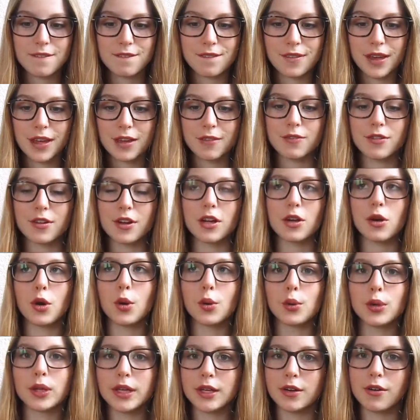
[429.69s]
favourite
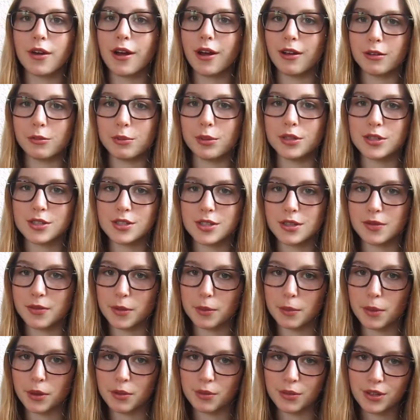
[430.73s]
holy grail books at the
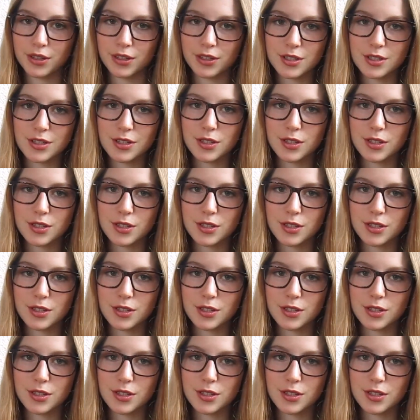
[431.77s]
moment,